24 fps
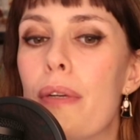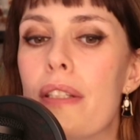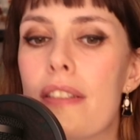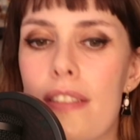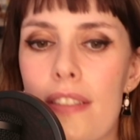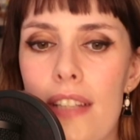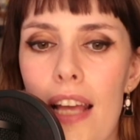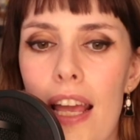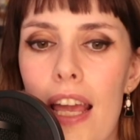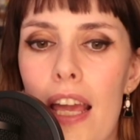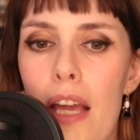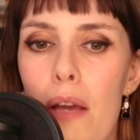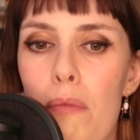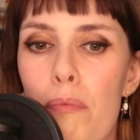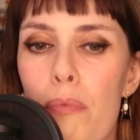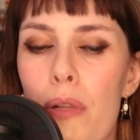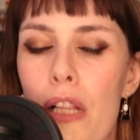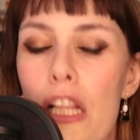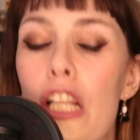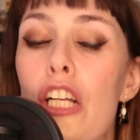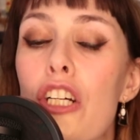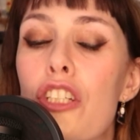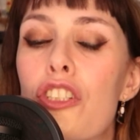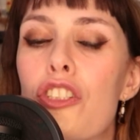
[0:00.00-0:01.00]
but saying
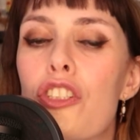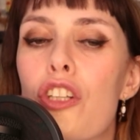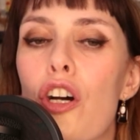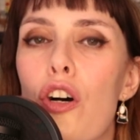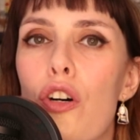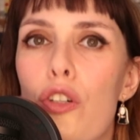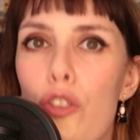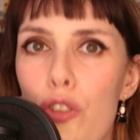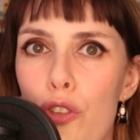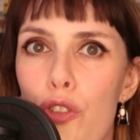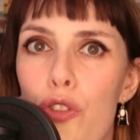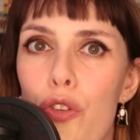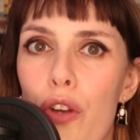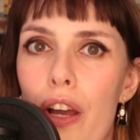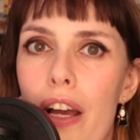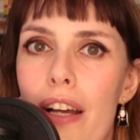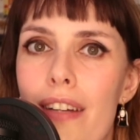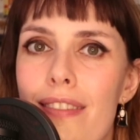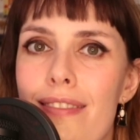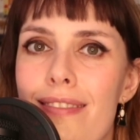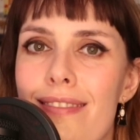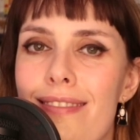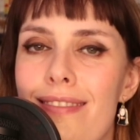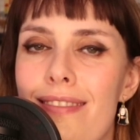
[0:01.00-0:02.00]
plus ultra